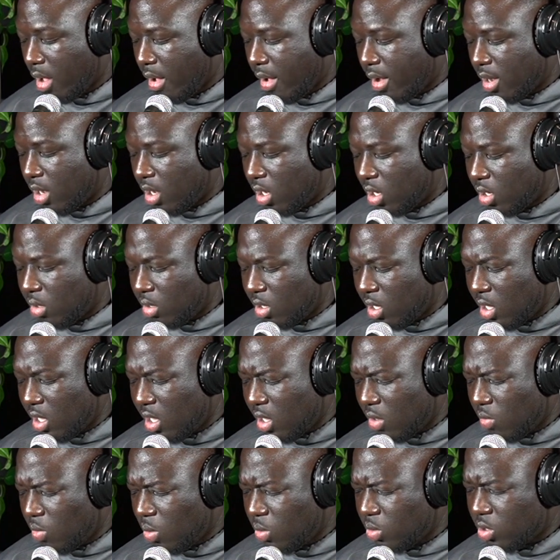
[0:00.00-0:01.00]
What
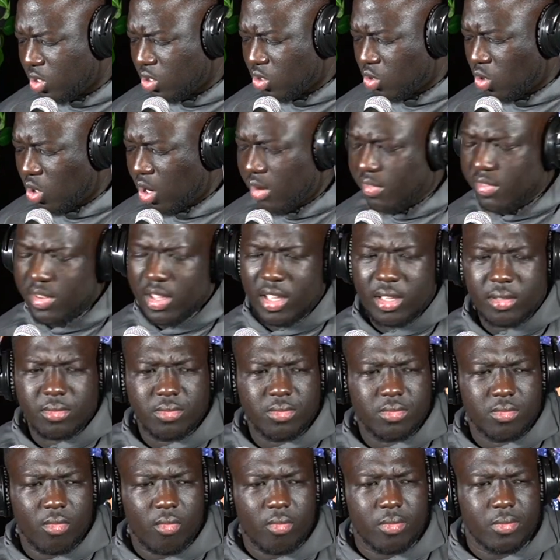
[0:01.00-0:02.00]
was the score? I forget.
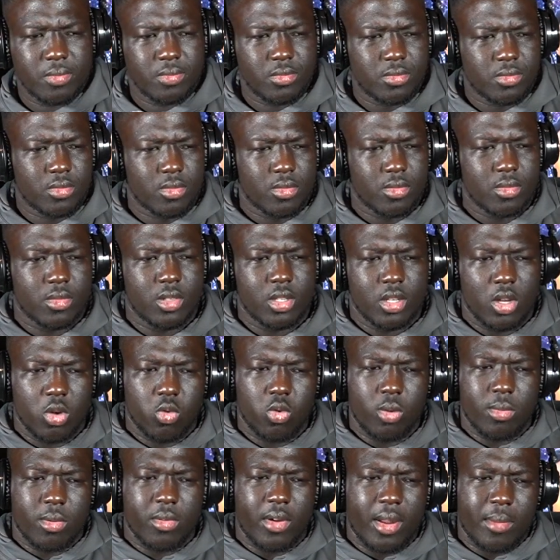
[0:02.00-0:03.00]
We'll
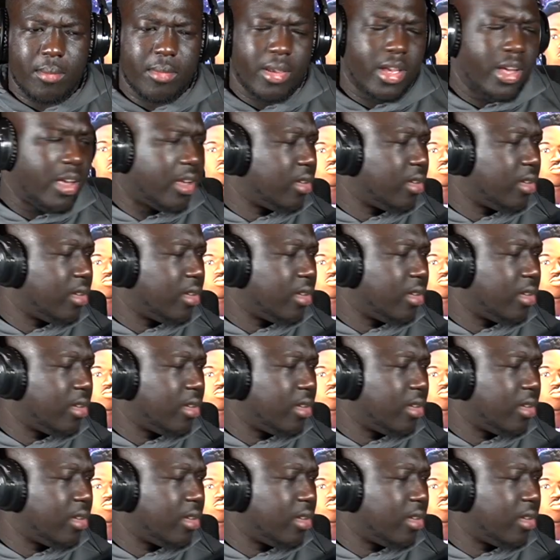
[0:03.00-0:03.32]
be right back.